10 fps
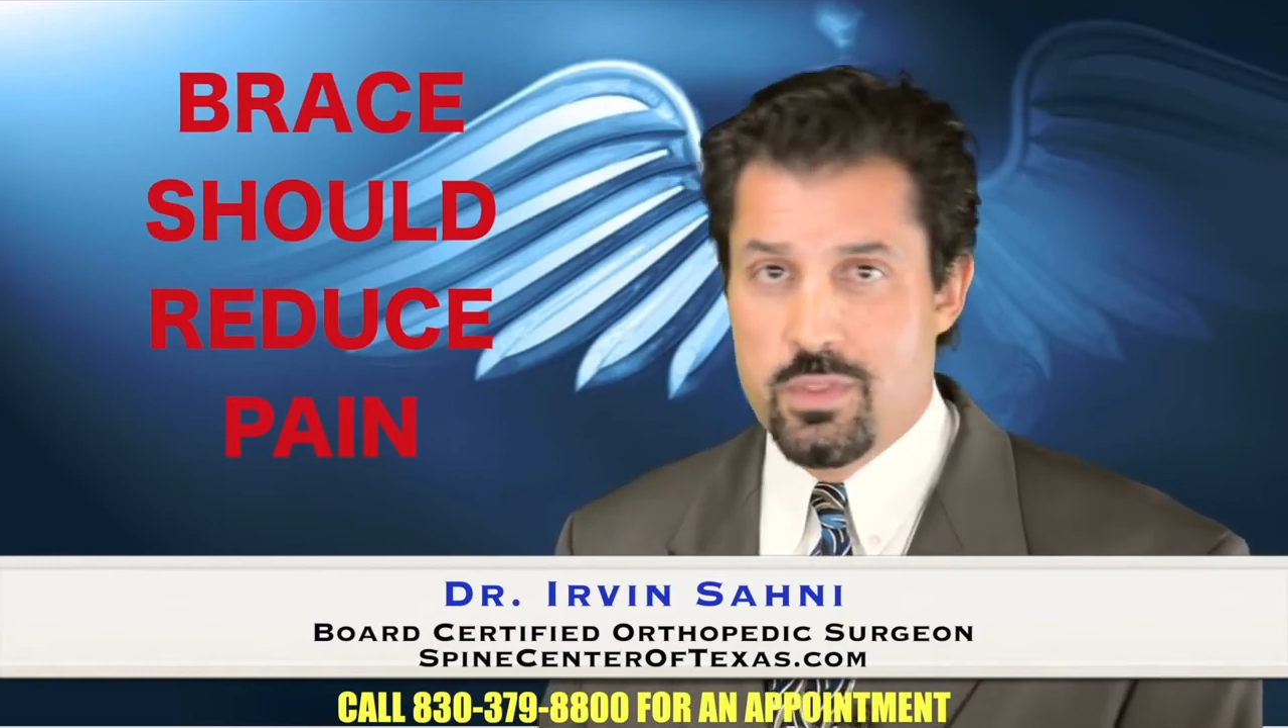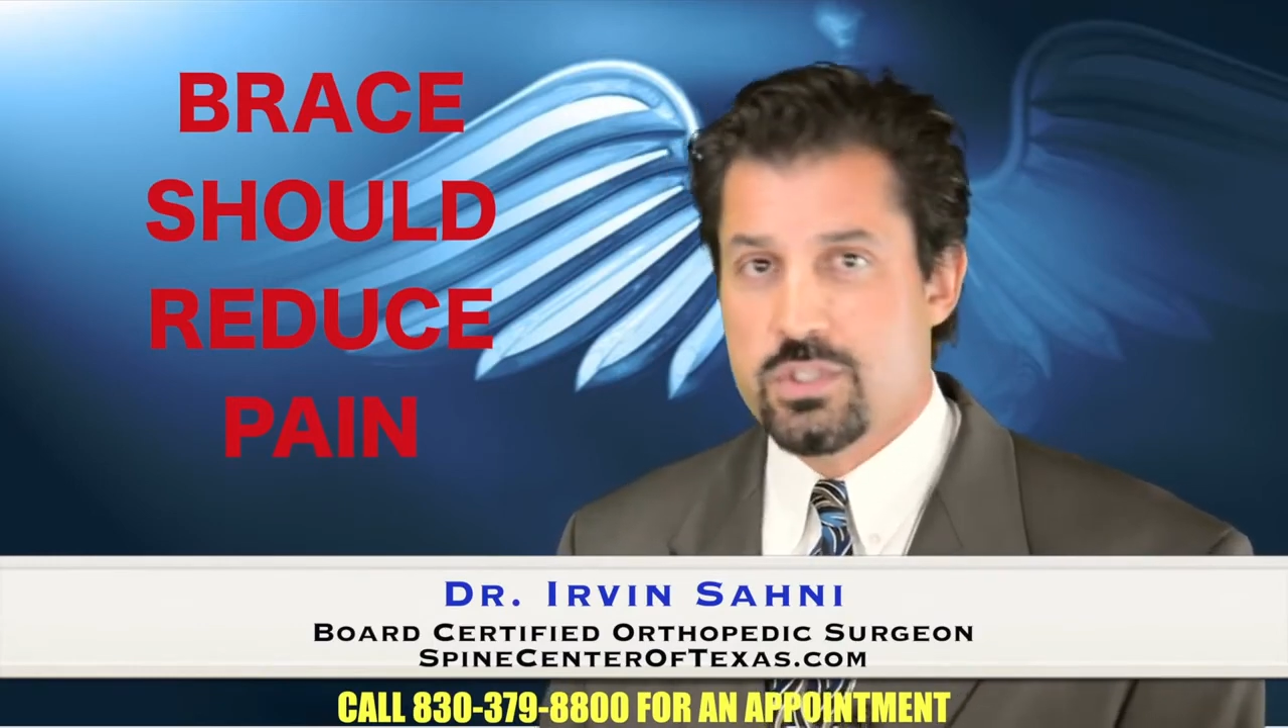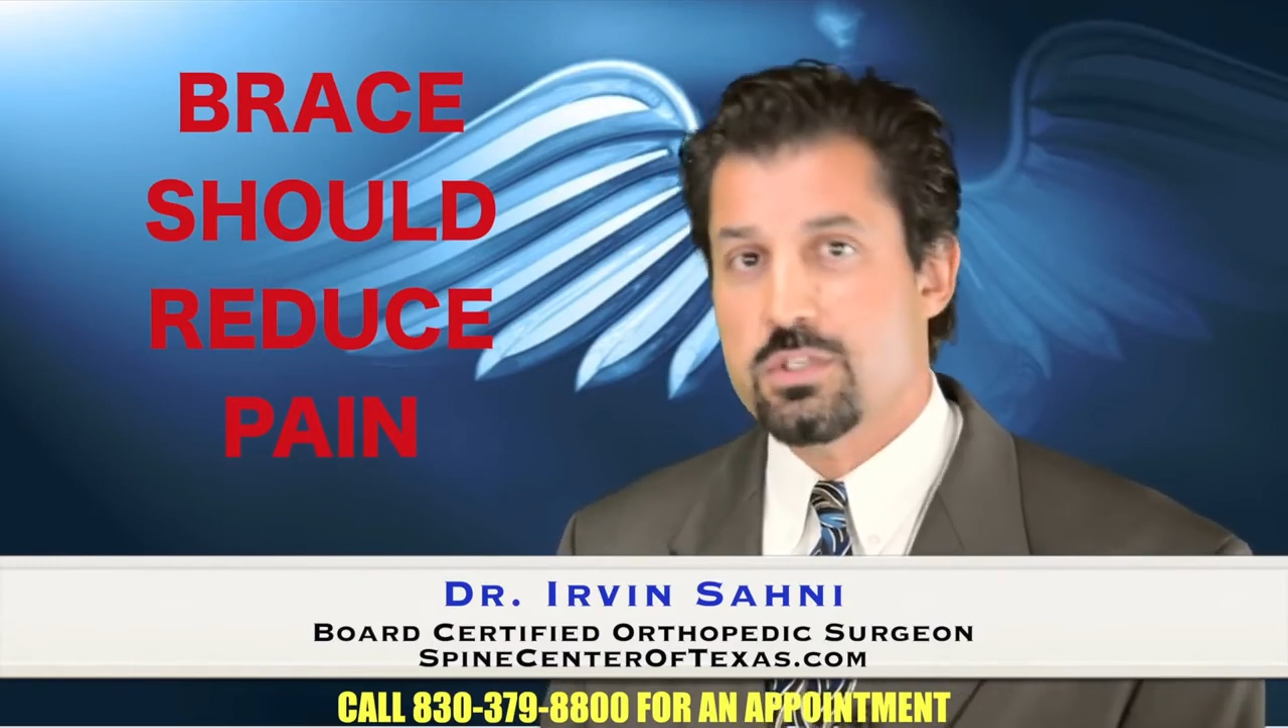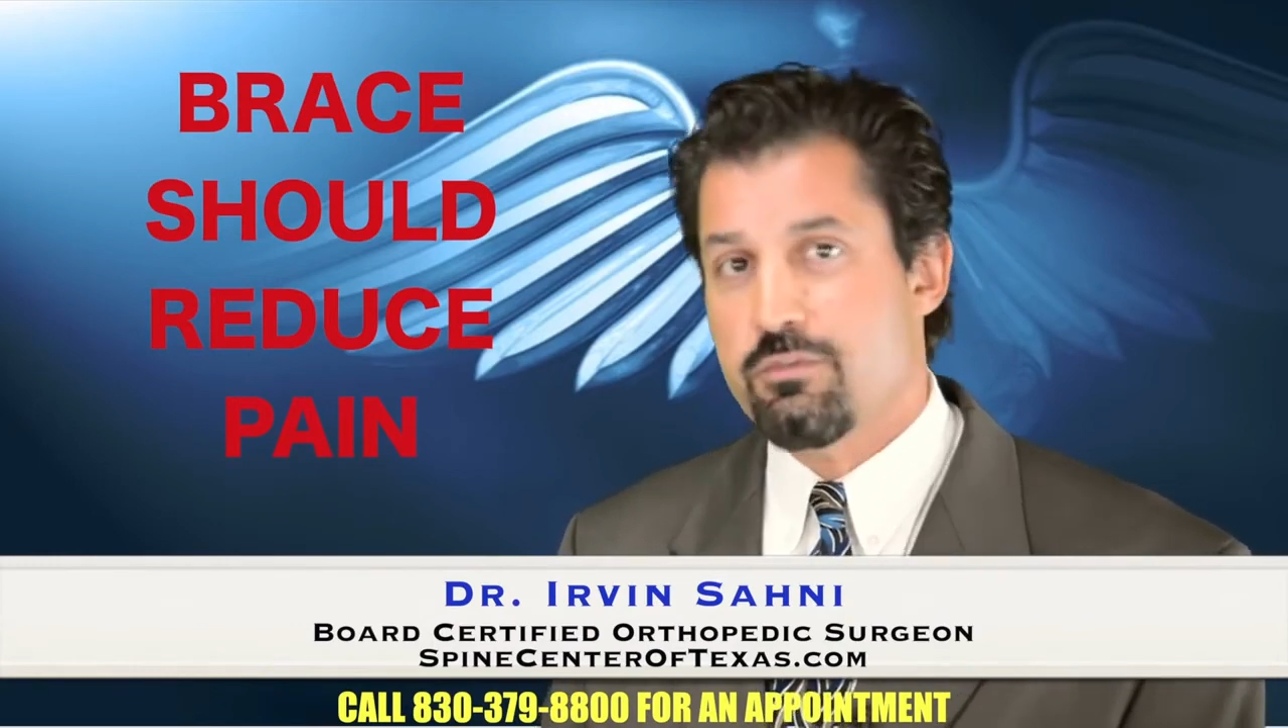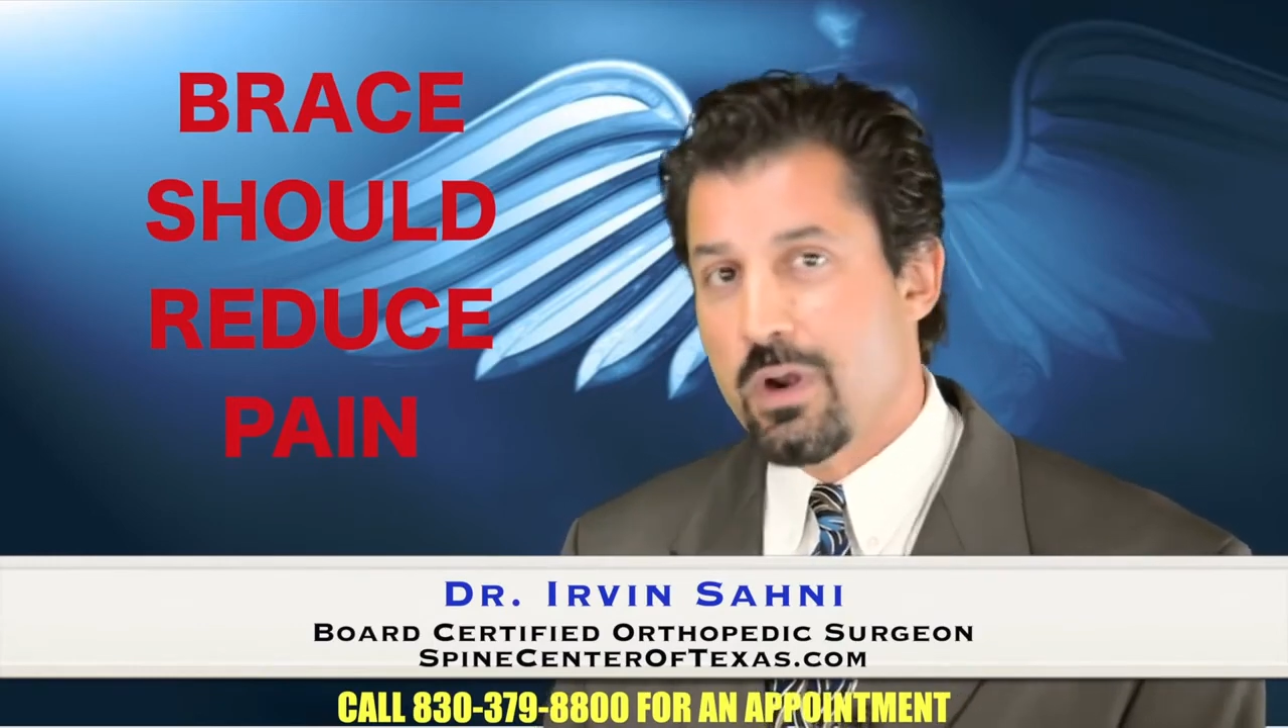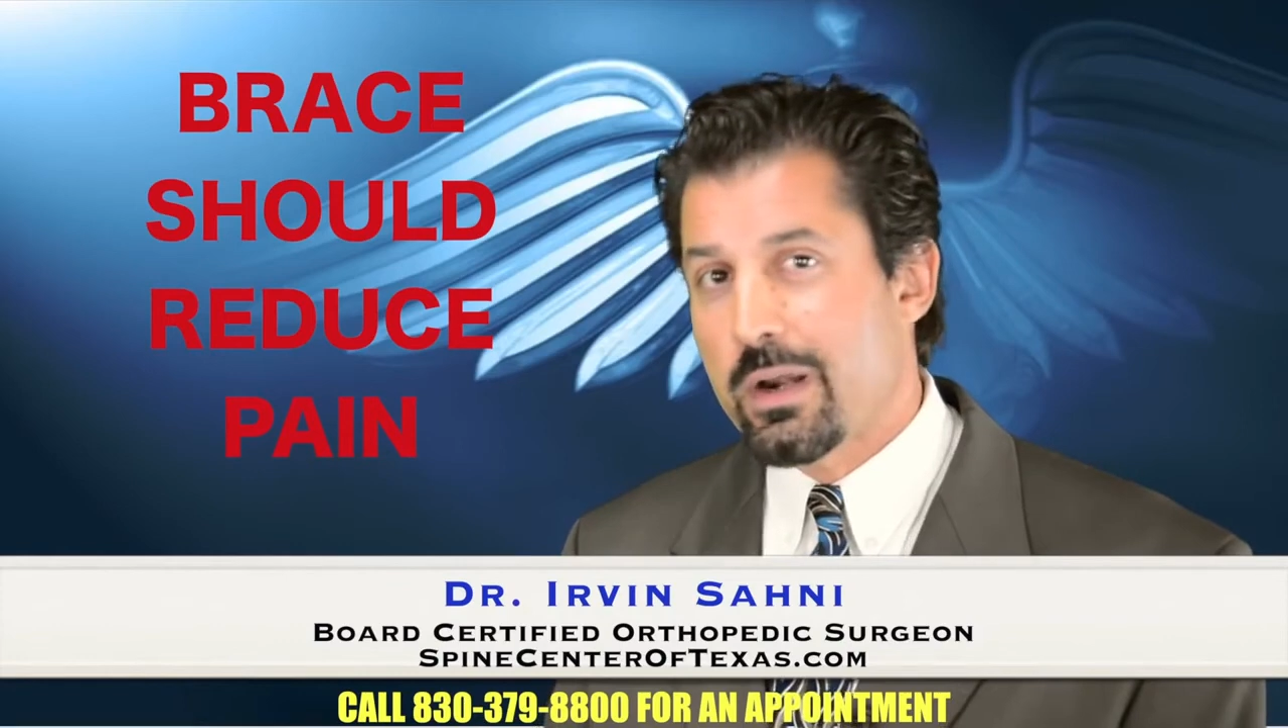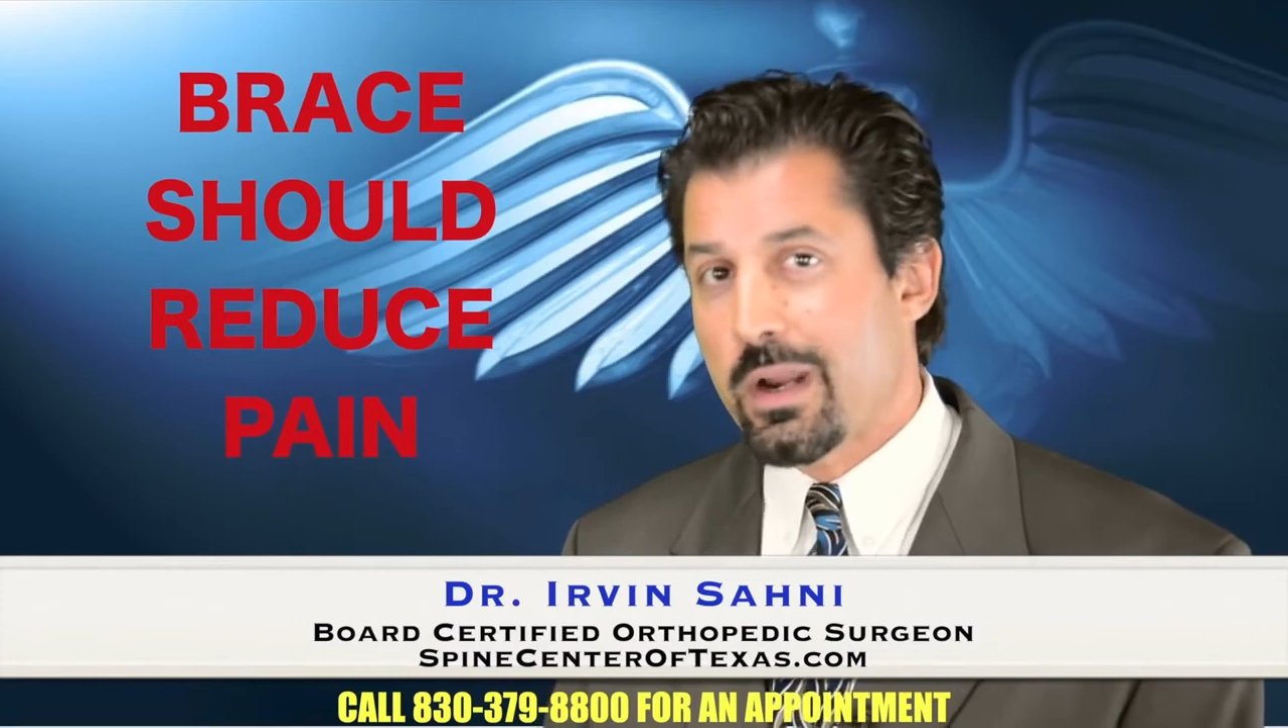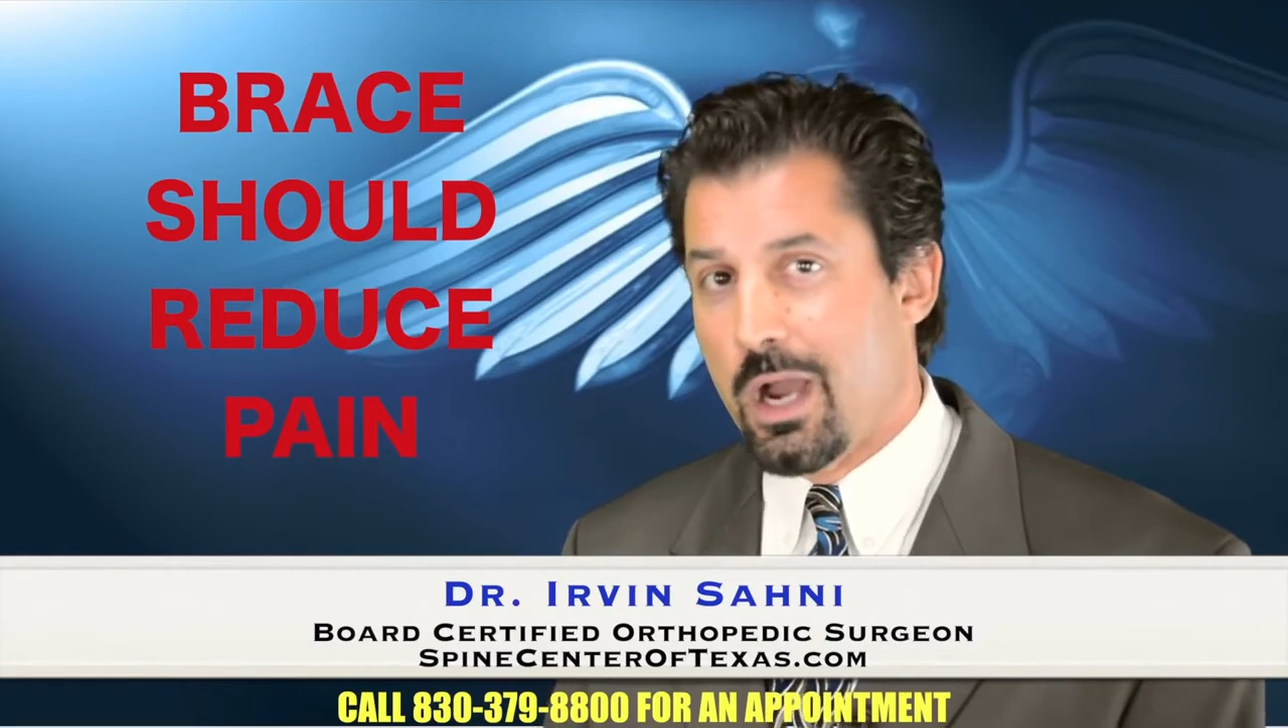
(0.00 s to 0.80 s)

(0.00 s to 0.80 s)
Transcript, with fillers: This is very